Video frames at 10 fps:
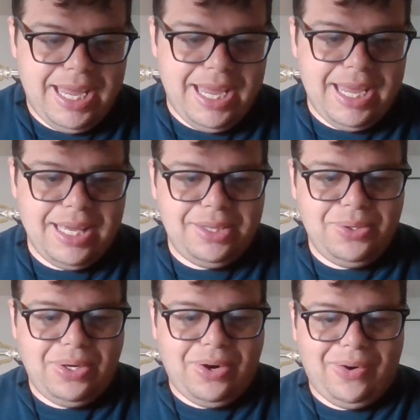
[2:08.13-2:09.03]
And
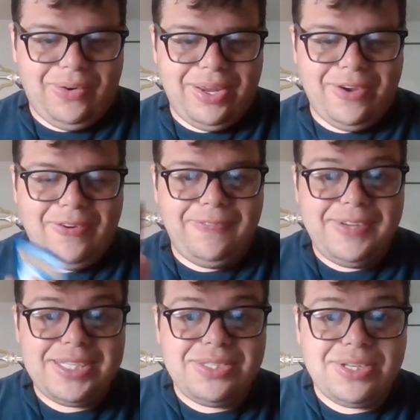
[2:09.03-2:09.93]
Lucario
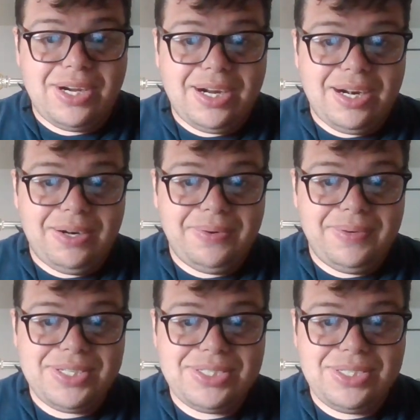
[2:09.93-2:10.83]
V-Star,
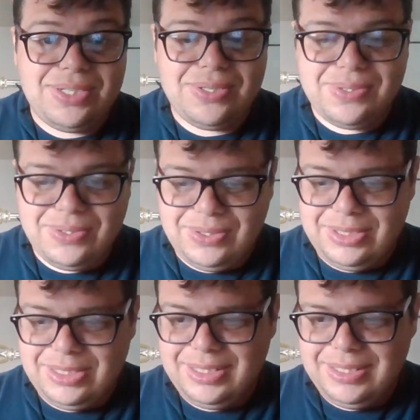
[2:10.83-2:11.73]
which is
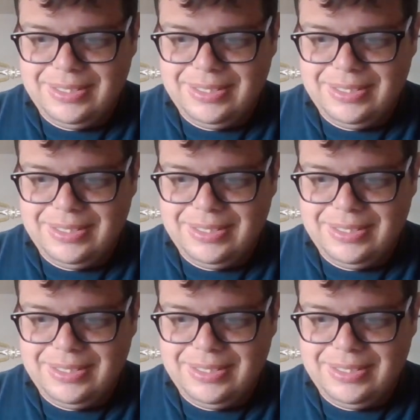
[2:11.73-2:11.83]
cool.